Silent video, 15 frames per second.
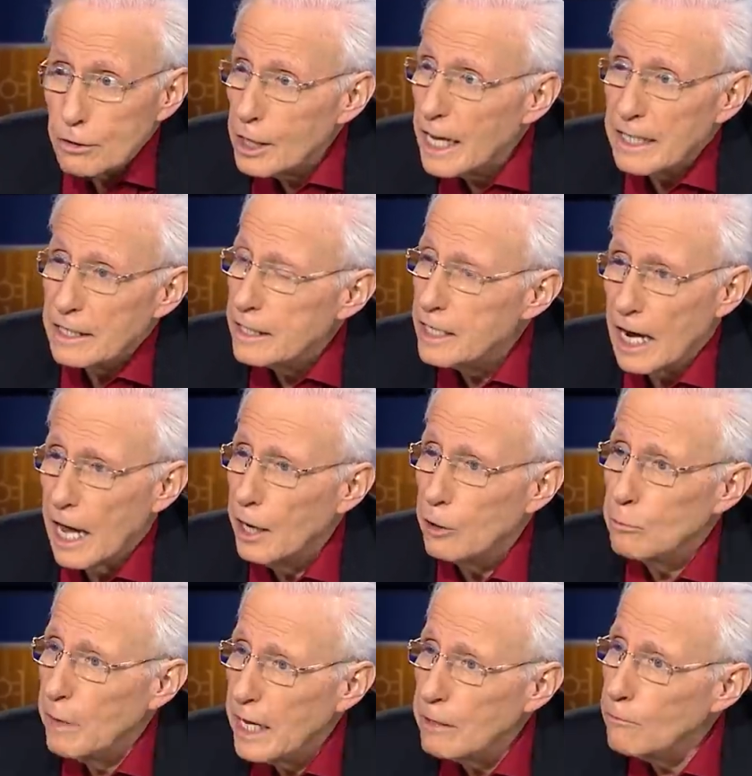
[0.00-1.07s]
You didn't
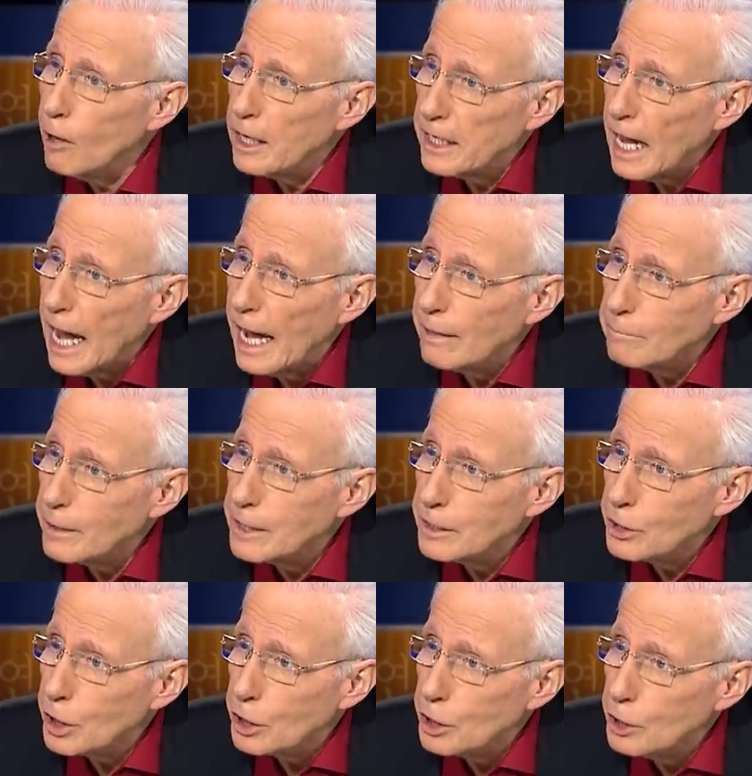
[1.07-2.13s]
tell me what
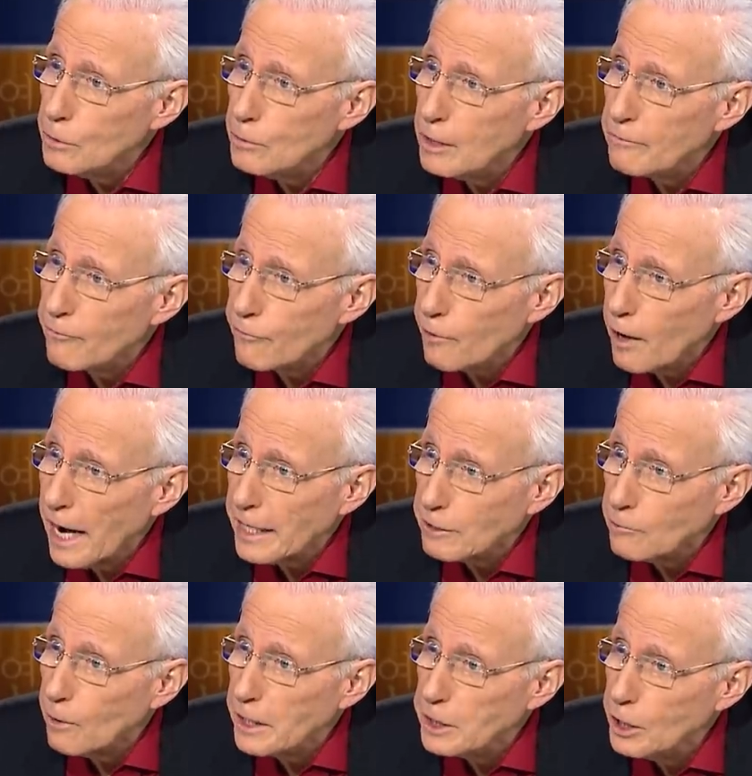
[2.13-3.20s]
happened to you and
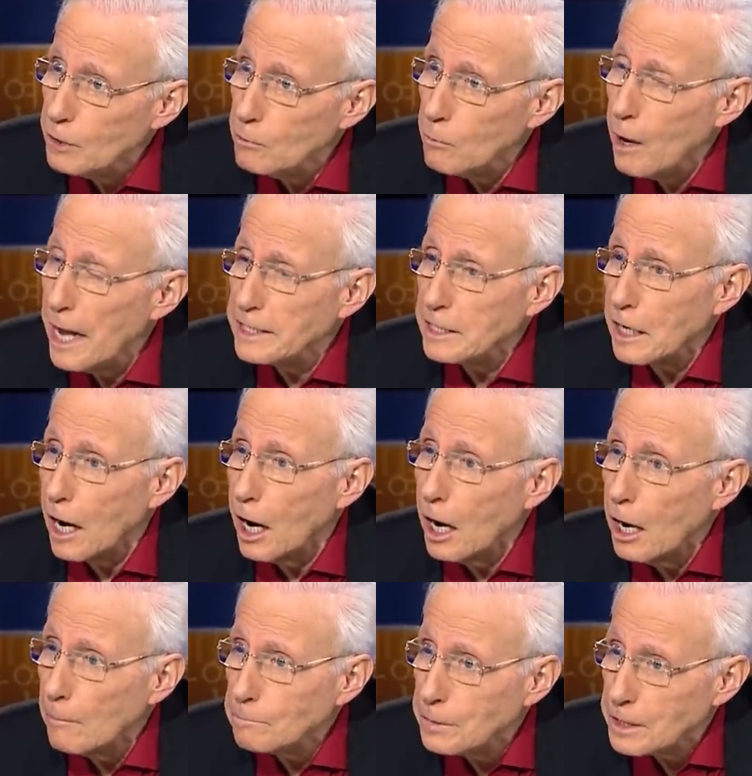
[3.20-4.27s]
Frank when you went
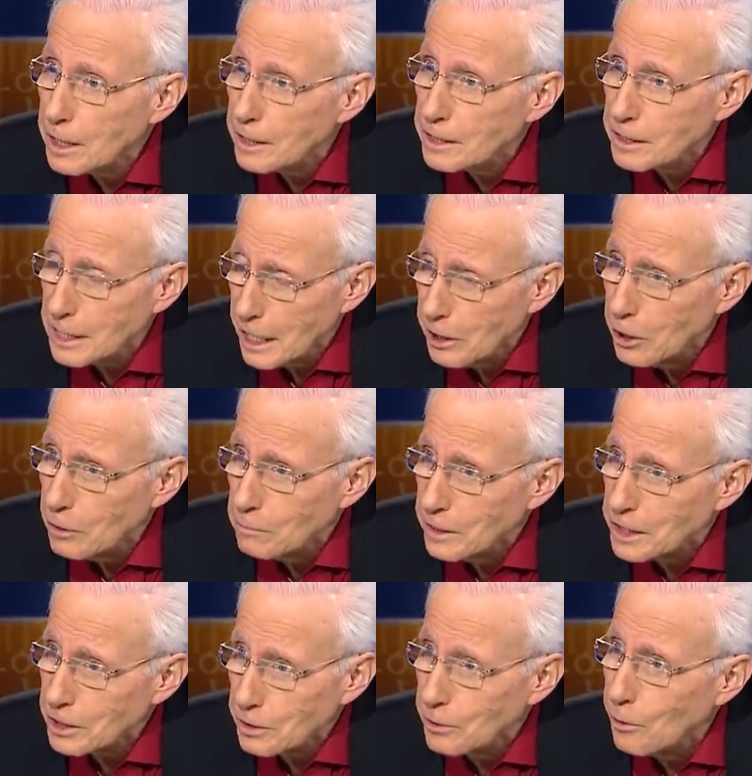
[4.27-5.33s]
up to tell Miss